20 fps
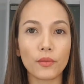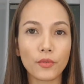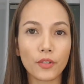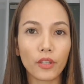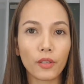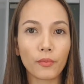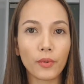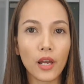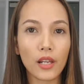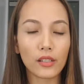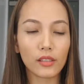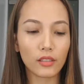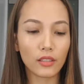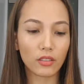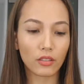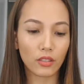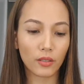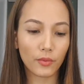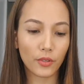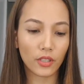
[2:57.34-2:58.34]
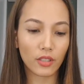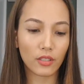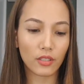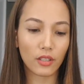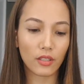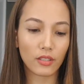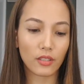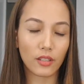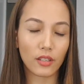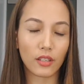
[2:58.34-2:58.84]
The product description
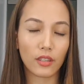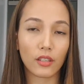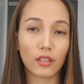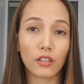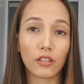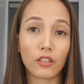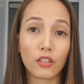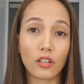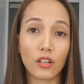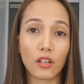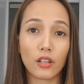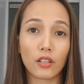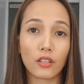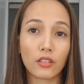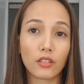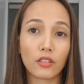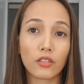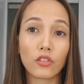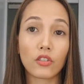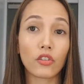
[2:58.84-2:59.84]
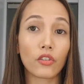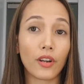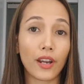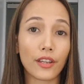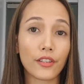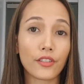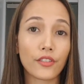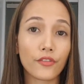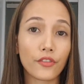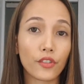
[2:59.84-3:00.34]
does say they are not
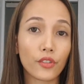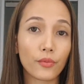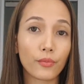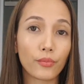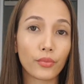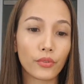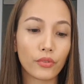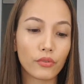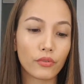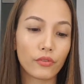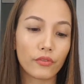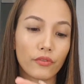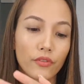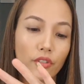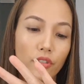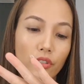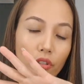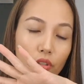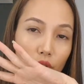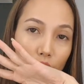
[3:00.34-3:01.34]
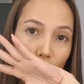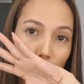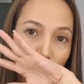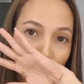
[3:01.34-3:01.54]
transfer proof, so